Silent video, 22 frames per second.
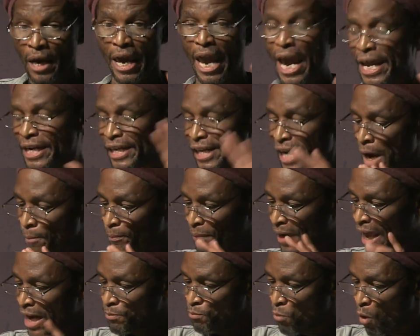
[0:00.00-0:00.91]
Add it up
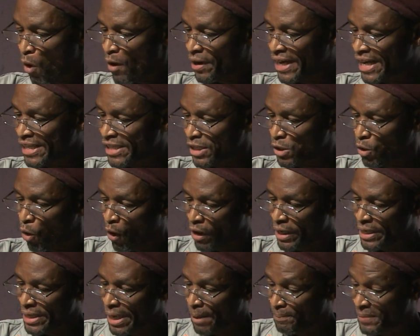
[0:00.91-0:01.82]
like Mongezi
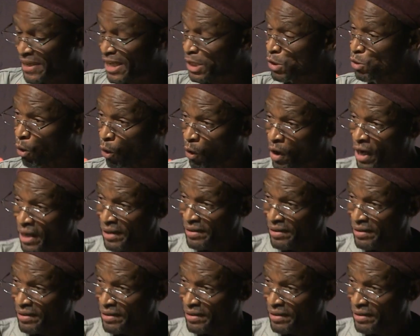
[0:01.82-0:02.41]
calling Mbizo.